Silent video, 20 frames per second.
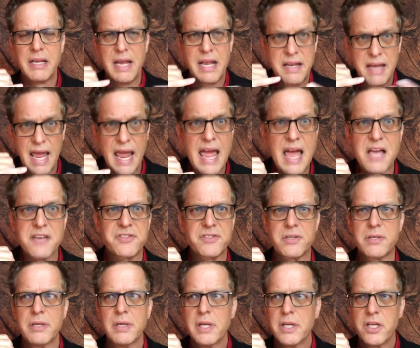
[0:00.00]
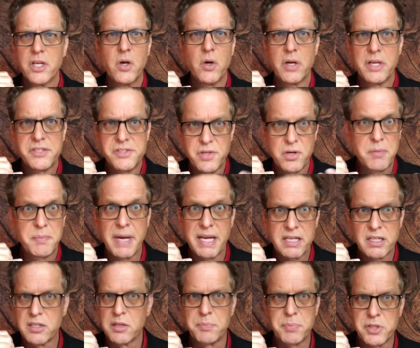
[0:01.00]
asked, is there
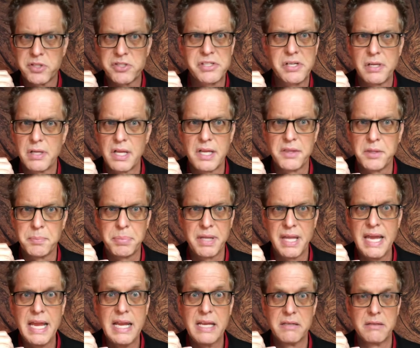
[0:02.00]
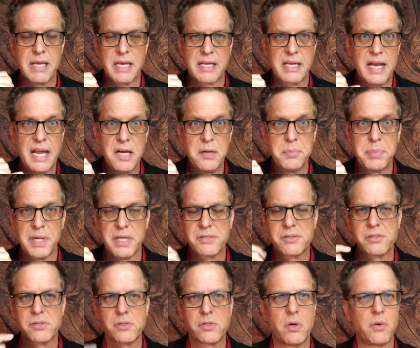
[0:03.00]
medical personnel on the plane that can help us?
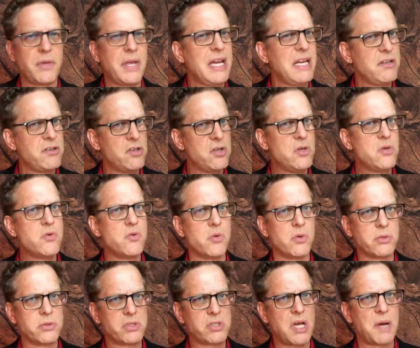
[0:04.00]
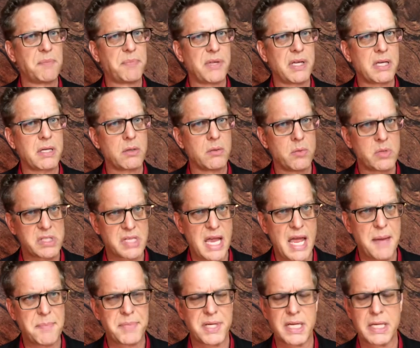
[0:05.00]
So they knew something was
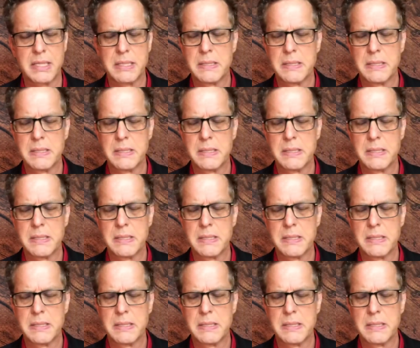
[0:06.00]
happening.